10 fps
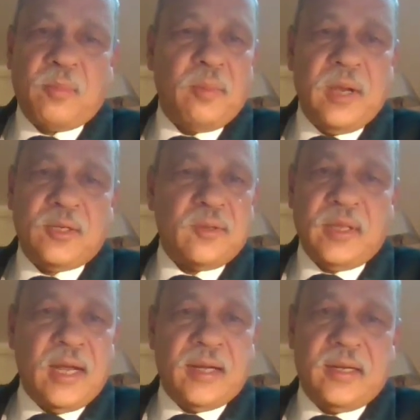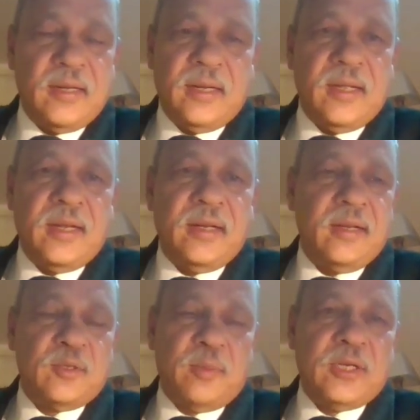compromise on that.
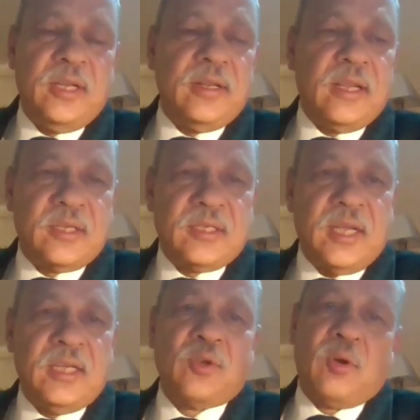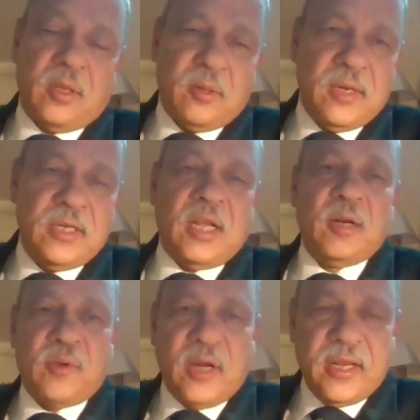And especially in exercise or otherwise
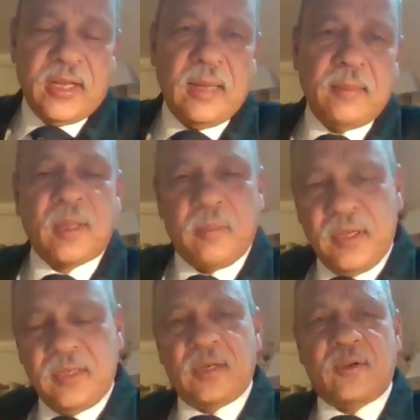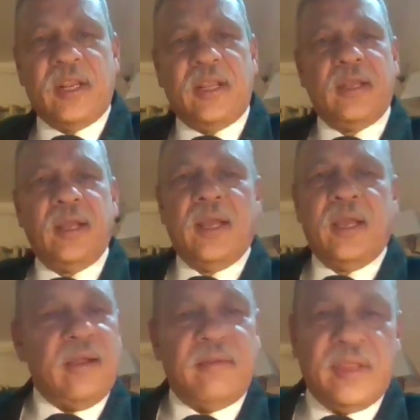annual training camps, companies are training,
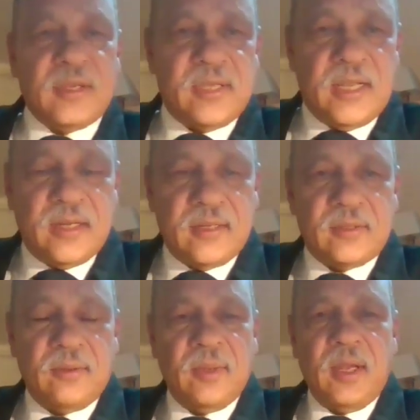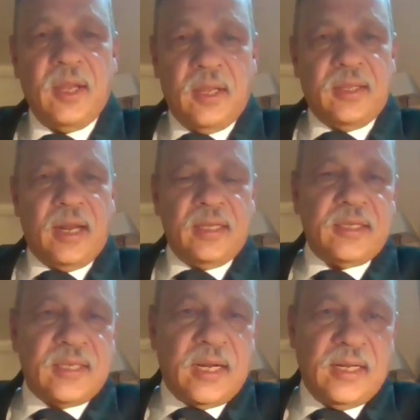everything is there. So that
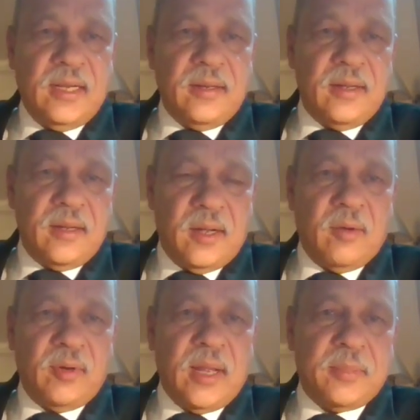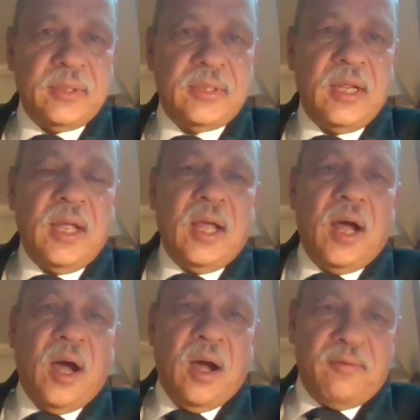is exactly how it happens.
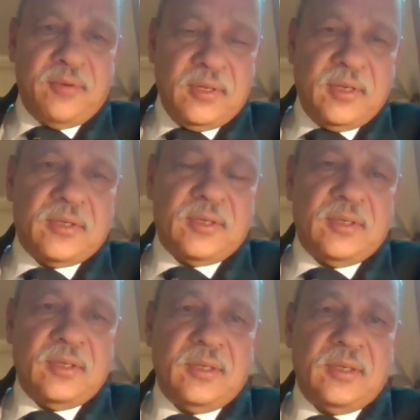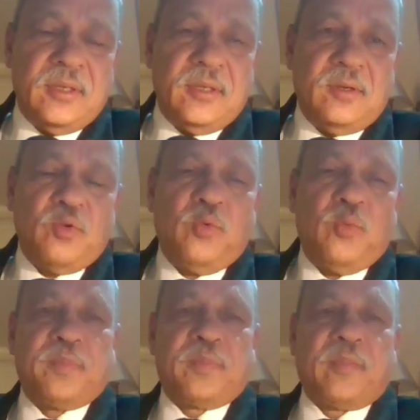After this,
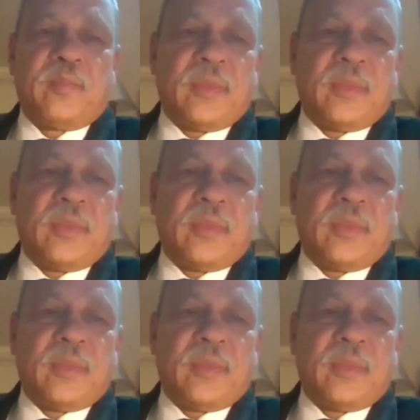to